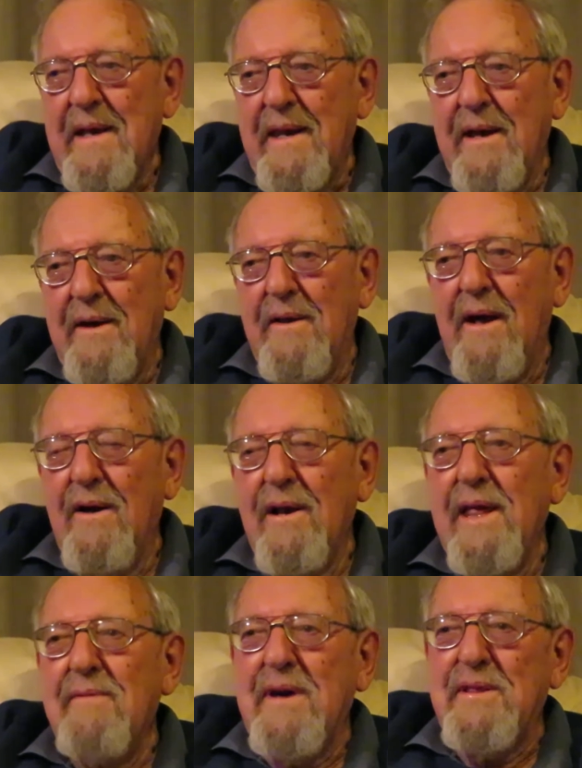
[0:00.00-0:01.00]
Now, I'll
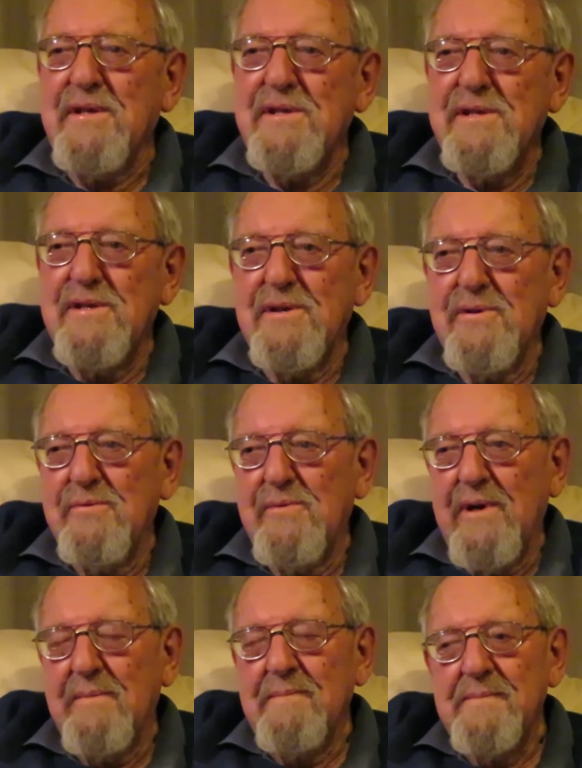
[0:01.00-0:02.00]
leave others
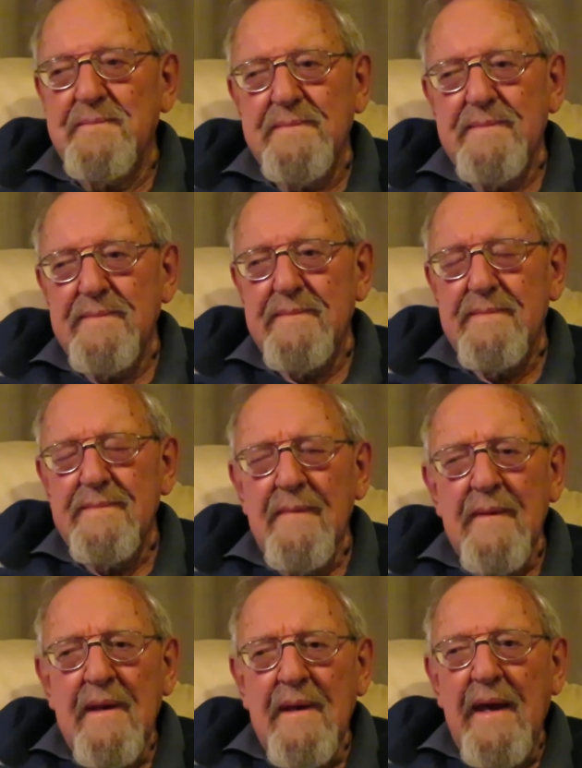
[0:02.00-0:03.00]
to
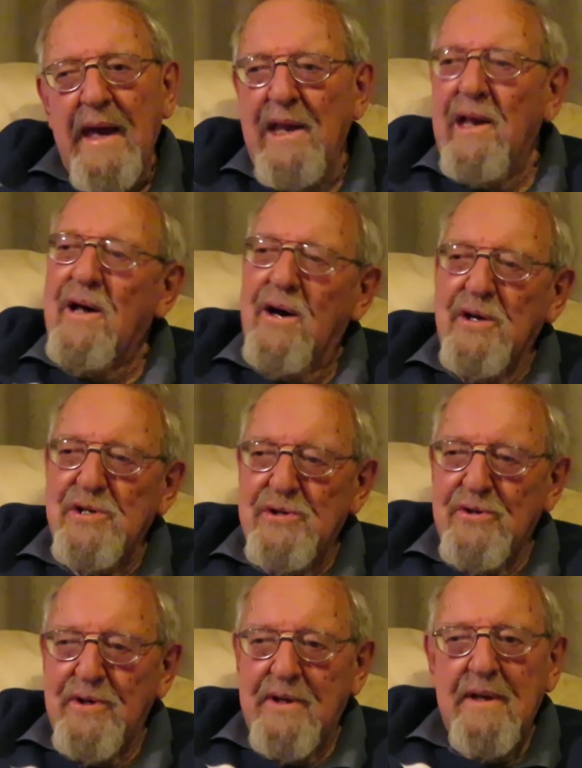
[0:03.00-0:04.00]
enlarge
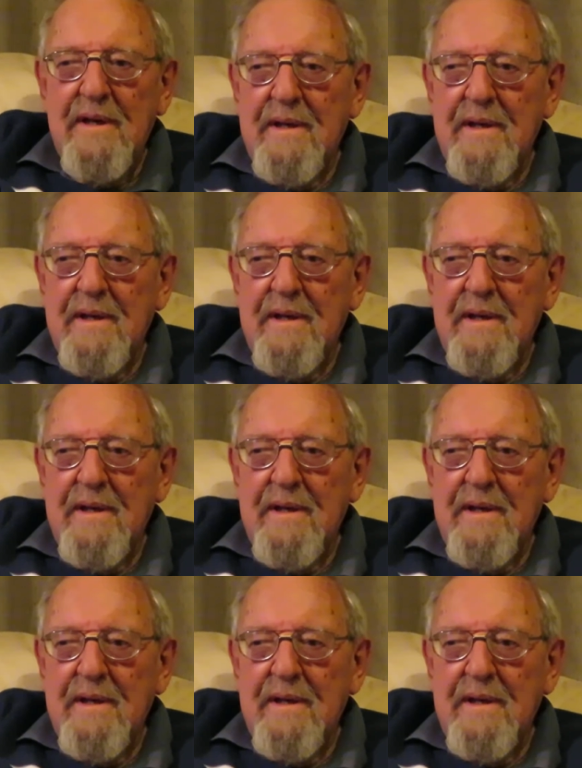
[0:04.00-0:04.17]
on